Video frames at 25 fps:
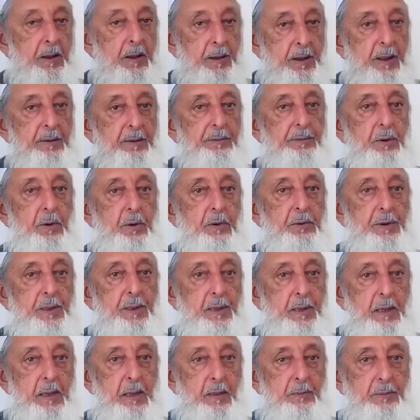That's how they
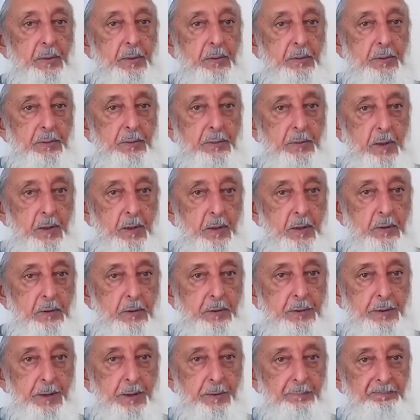came to this
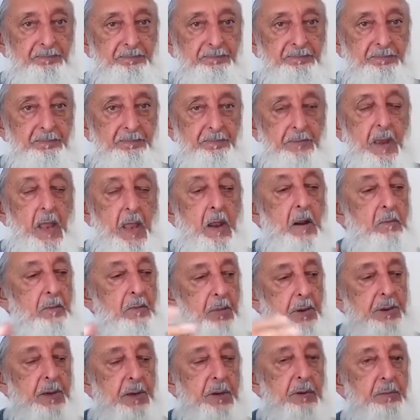conclusion.
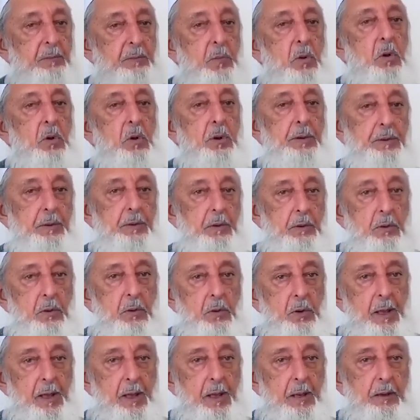But there's more in the
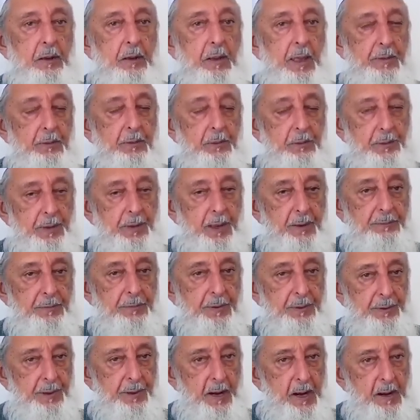Quran. I don't have
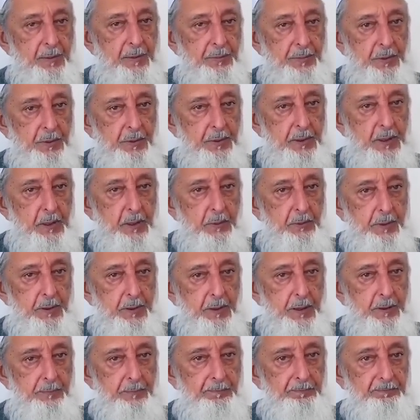the time to deal with
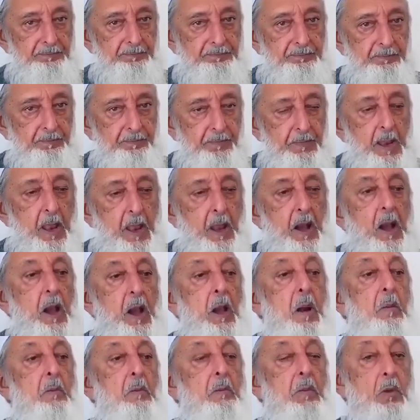it.
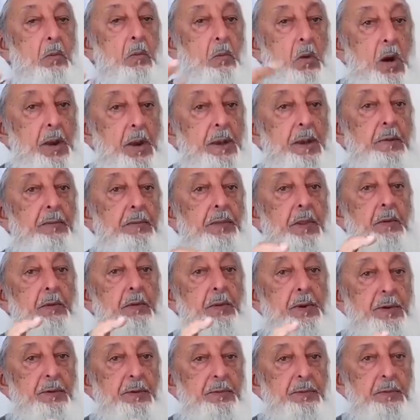But one of the
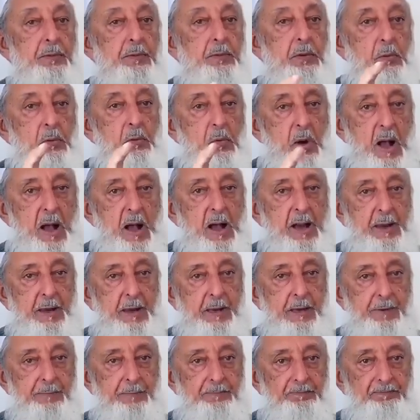reasons why